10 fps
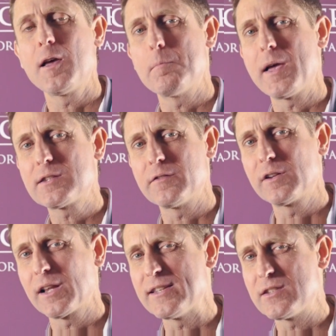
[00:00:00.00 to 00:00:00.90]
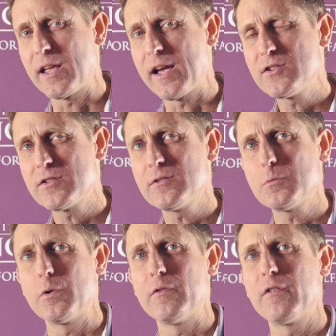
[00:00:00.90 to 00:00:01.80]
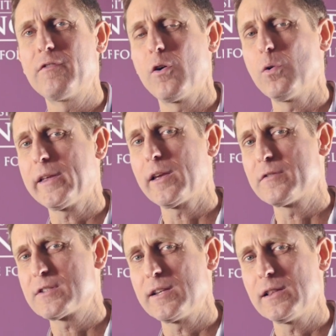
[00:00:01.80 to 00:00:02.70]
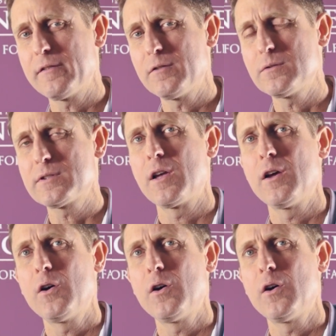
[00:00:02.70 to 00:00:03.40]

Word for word: massive glaciation with falling of sea levels,